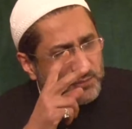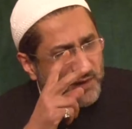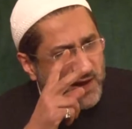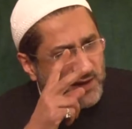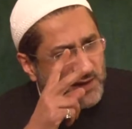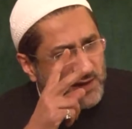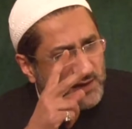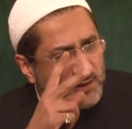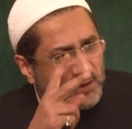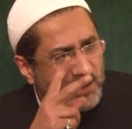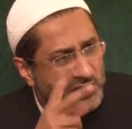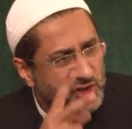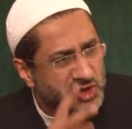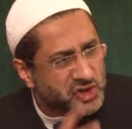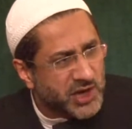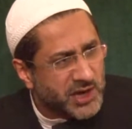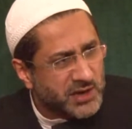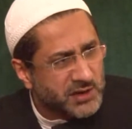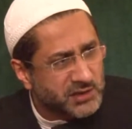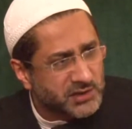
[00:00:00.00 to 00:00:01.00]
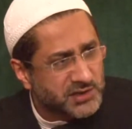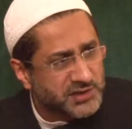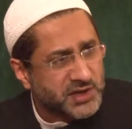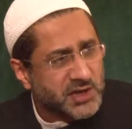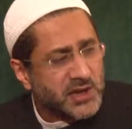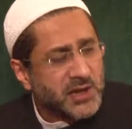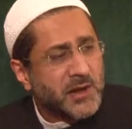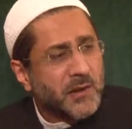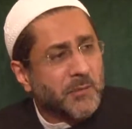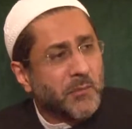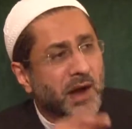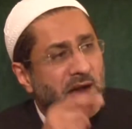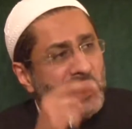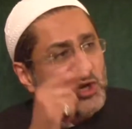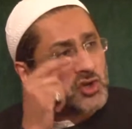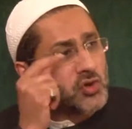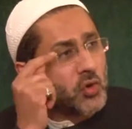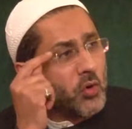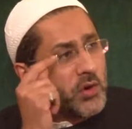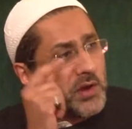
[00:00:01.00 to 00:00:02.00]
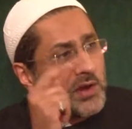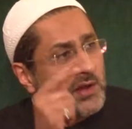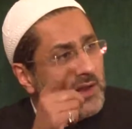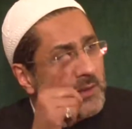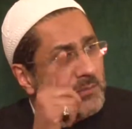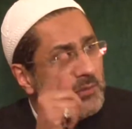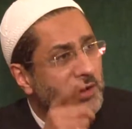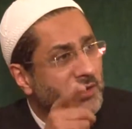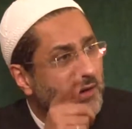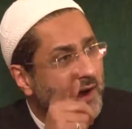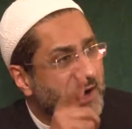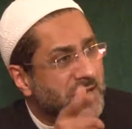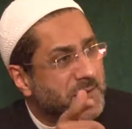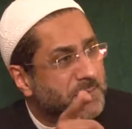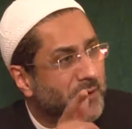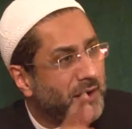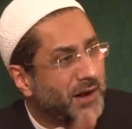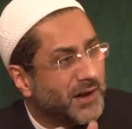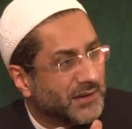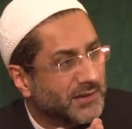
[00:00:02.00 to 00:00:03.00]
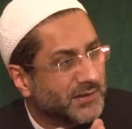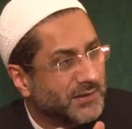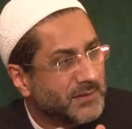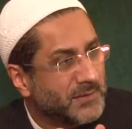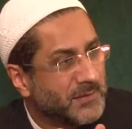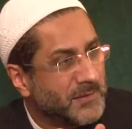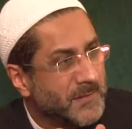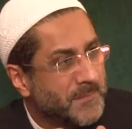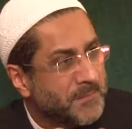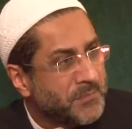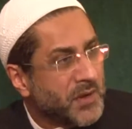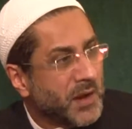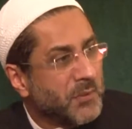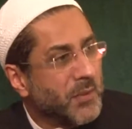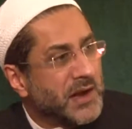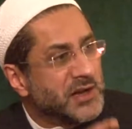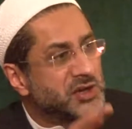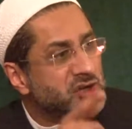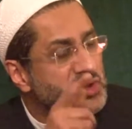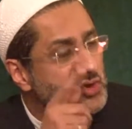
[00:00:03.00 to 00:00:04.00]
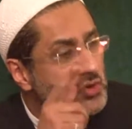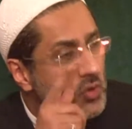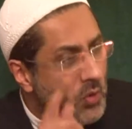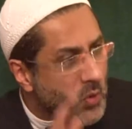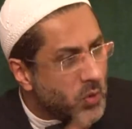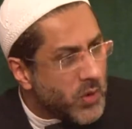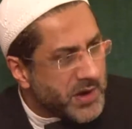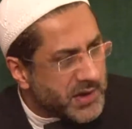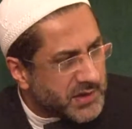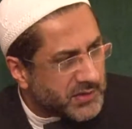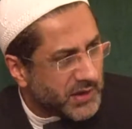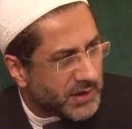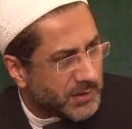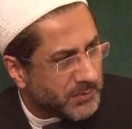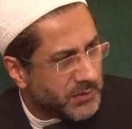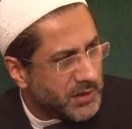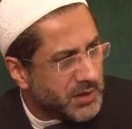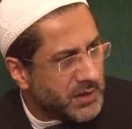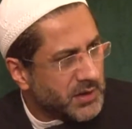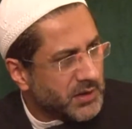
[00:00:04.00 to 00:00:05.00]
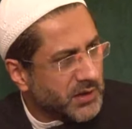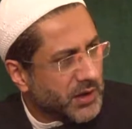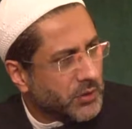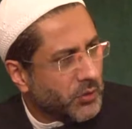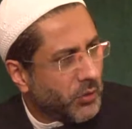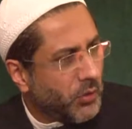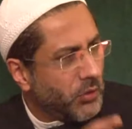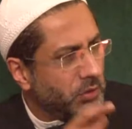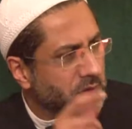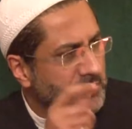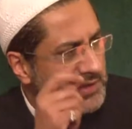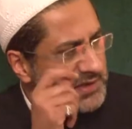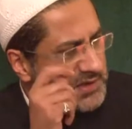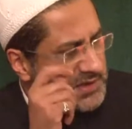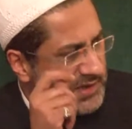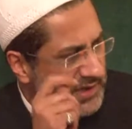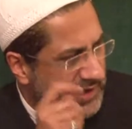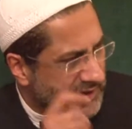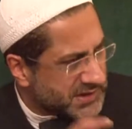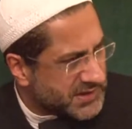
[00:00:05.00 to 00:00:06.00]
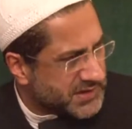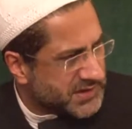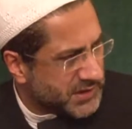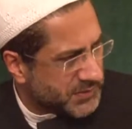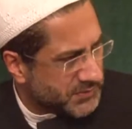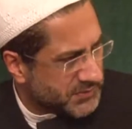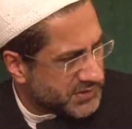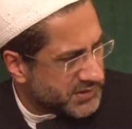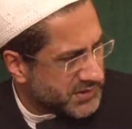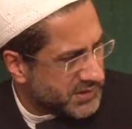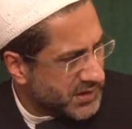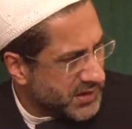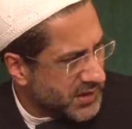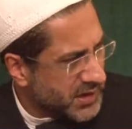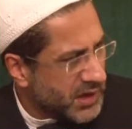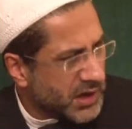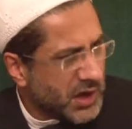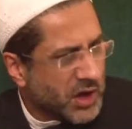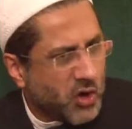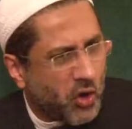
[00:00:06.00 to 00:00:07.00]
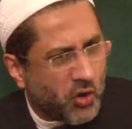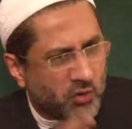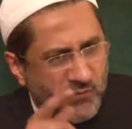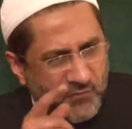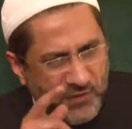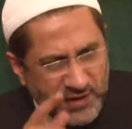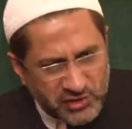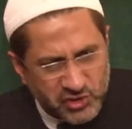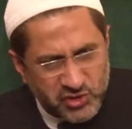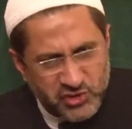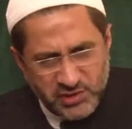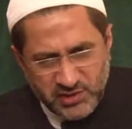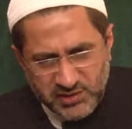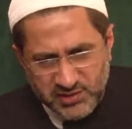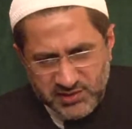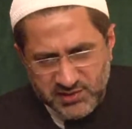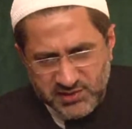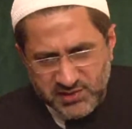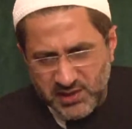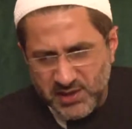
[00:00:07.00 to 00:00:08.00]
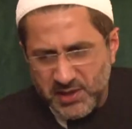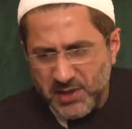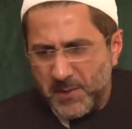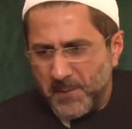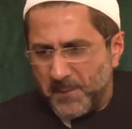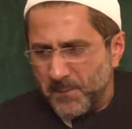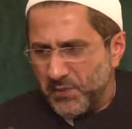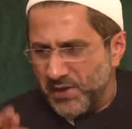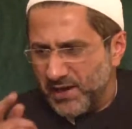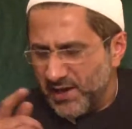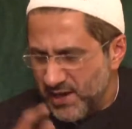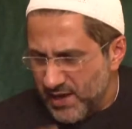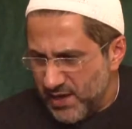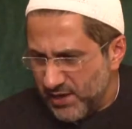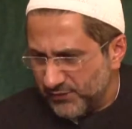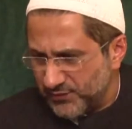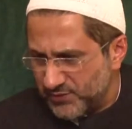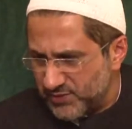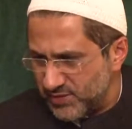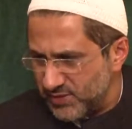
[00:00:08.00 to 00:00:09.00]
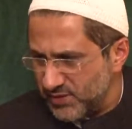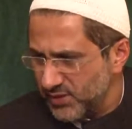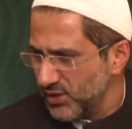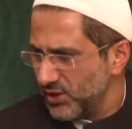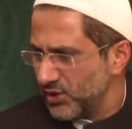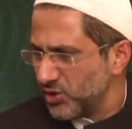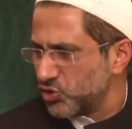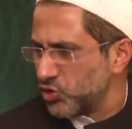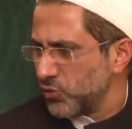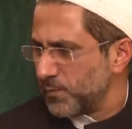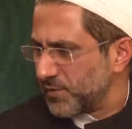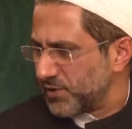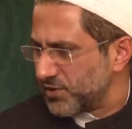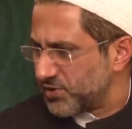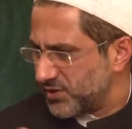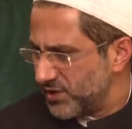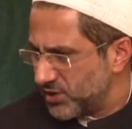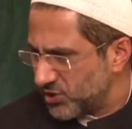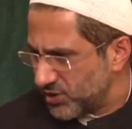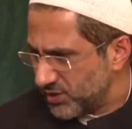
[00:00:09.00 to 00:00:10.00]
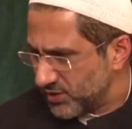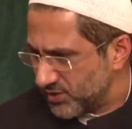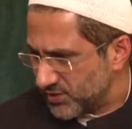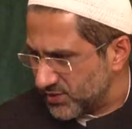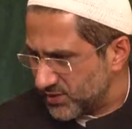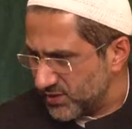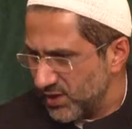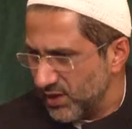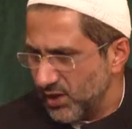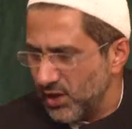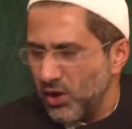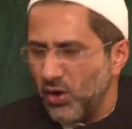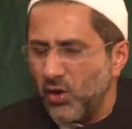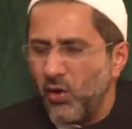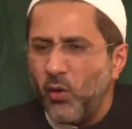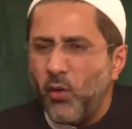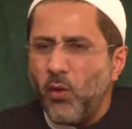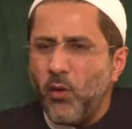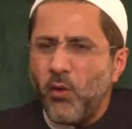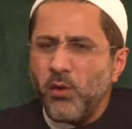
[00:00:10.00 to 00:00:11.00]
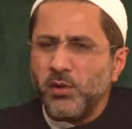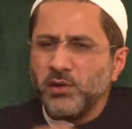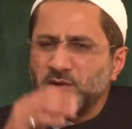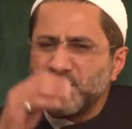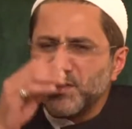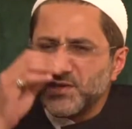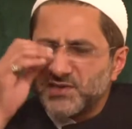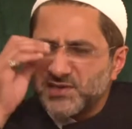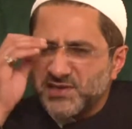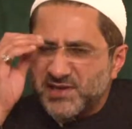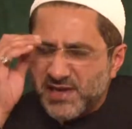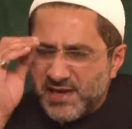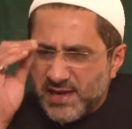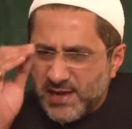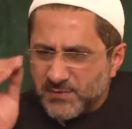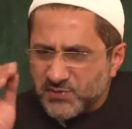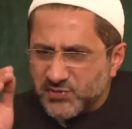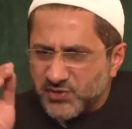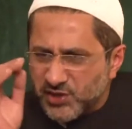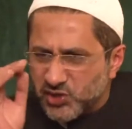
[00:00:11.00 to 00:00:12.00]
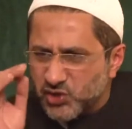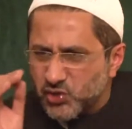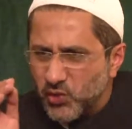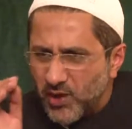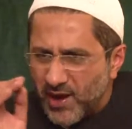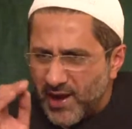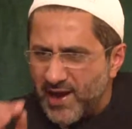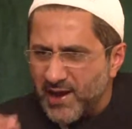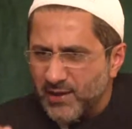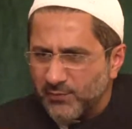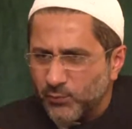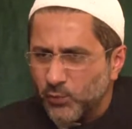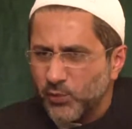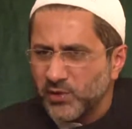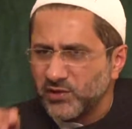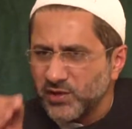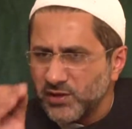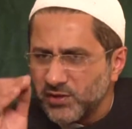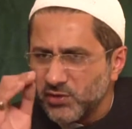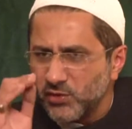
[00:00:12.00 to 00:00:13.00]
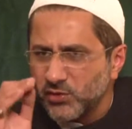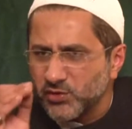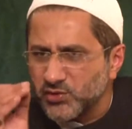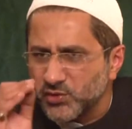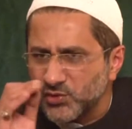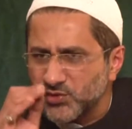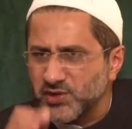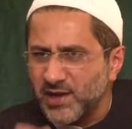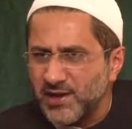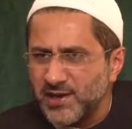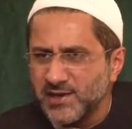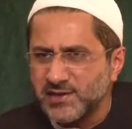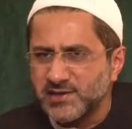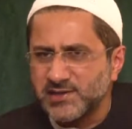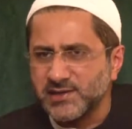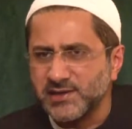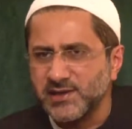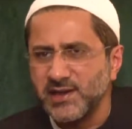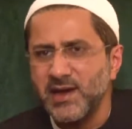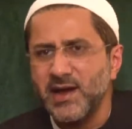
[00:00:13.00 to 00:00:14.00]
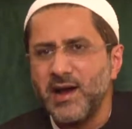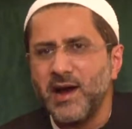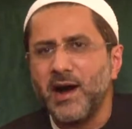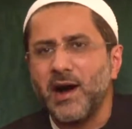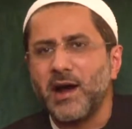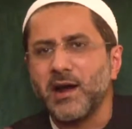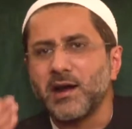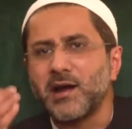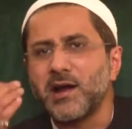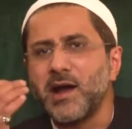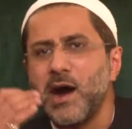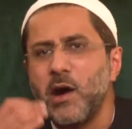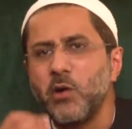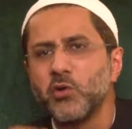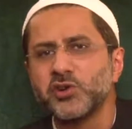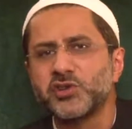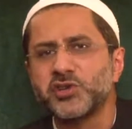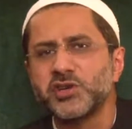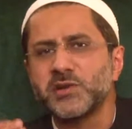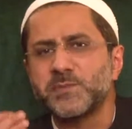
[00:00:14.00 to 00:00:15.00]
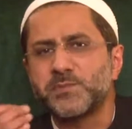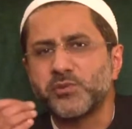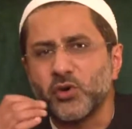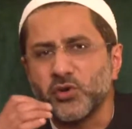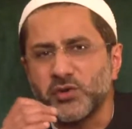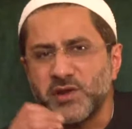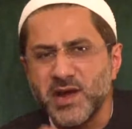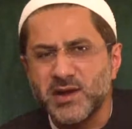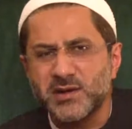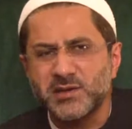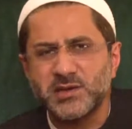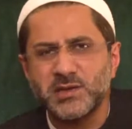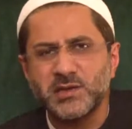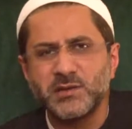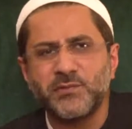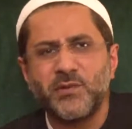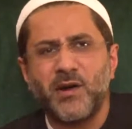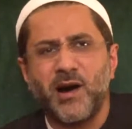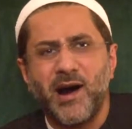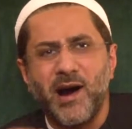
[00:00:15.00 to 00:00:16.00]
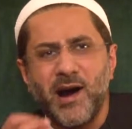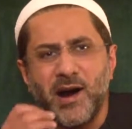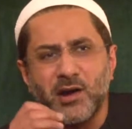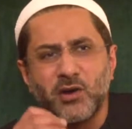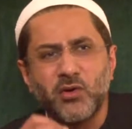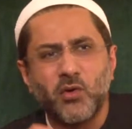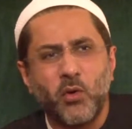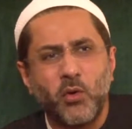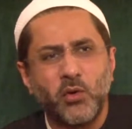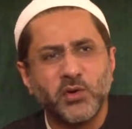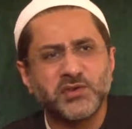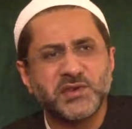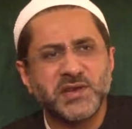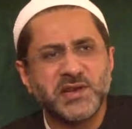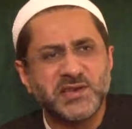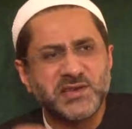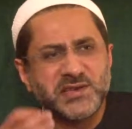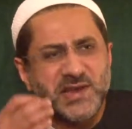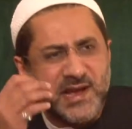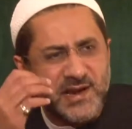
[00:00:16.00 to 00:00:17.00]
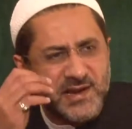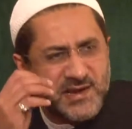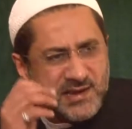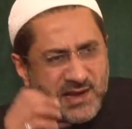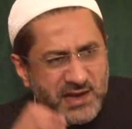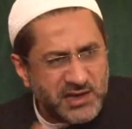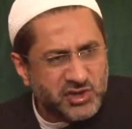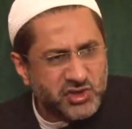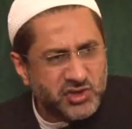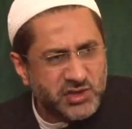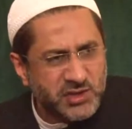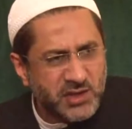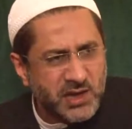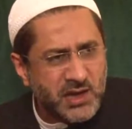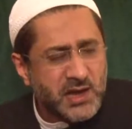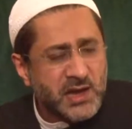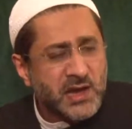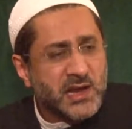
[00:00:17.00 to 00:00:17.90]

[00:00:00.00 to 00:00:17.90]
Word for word: breaking their shackles by showing them the right path, by showing them that all these customs, conventions, beliefs, superstitions, all these schemes that you have within your society are counterproductive, are causing stagnation.